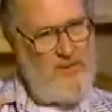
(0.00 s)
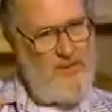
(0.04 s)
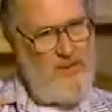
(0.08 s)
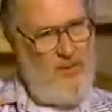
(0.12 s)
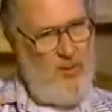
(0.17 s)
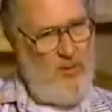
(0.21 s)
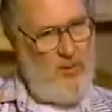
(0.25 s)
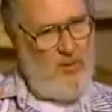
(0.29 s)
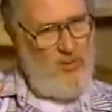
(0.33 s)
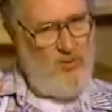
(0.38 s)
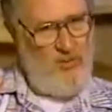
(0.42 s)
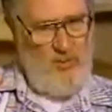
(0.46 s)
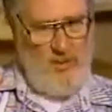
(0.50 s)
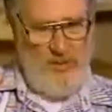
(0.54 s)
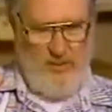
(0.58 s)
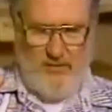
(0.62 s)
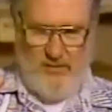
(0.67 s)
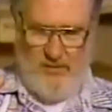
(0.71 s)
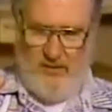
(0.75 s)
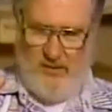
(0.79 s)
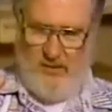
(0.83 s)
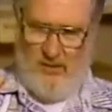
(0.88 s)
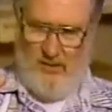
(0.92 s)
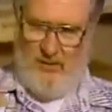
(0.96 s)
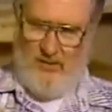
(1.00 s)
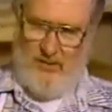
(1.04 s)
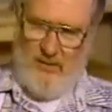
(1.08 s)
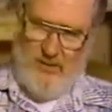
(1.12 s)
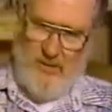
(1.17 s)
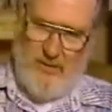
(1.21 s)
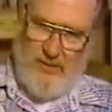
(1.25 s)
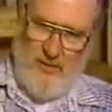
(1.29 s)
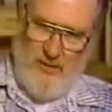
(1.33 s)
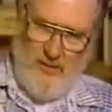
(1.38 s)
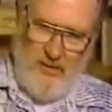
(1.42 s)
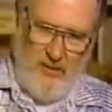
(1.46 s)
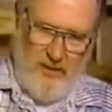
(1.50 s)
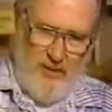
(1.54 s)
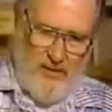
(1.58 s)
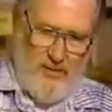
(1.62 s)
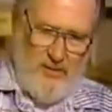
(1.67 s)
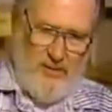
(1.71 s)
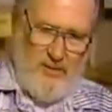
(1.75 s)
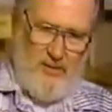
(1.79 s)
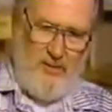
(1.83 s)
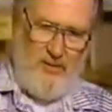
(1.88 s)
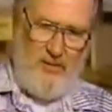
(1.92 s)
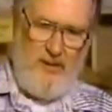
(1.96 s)
old millstone that's turning
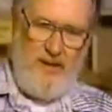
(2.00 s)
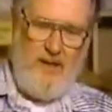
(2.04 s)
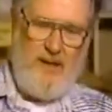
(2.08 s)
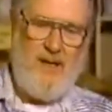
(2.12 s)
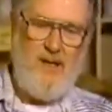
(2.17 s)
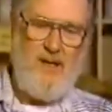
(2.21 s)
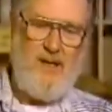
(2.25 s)
slowly,